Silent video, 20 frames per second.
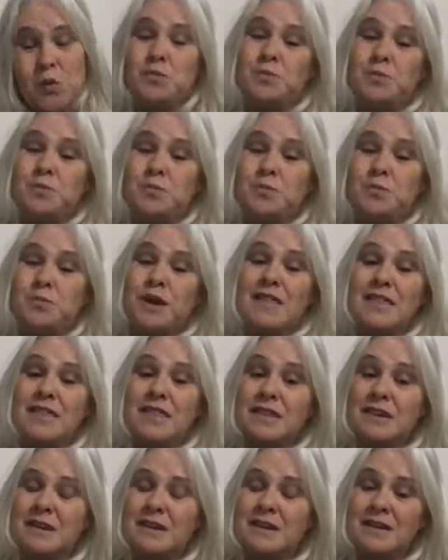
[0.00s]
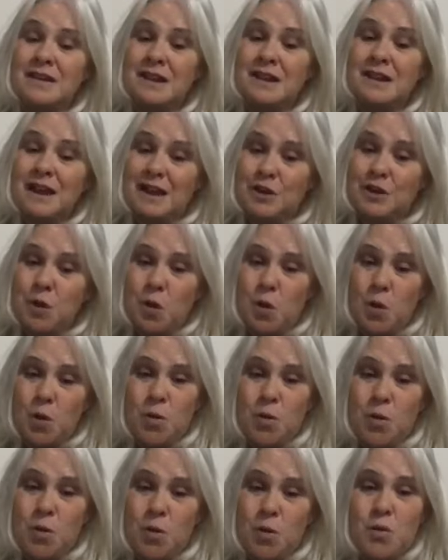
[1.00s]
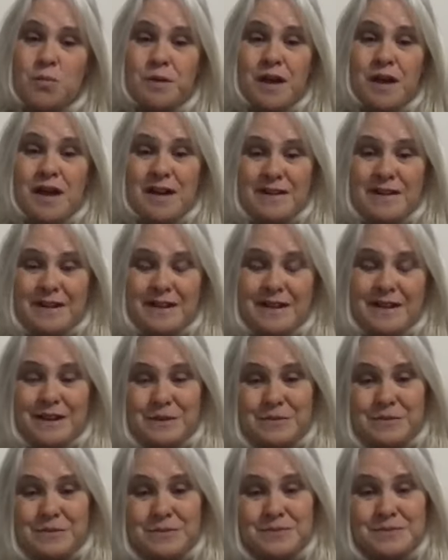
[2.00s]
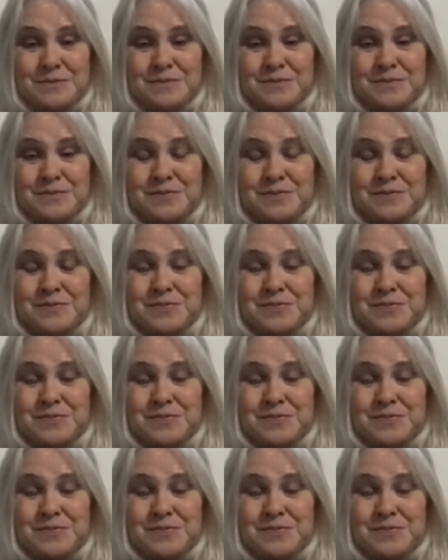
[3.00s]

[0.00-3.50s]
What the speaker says: hold breath and hold body.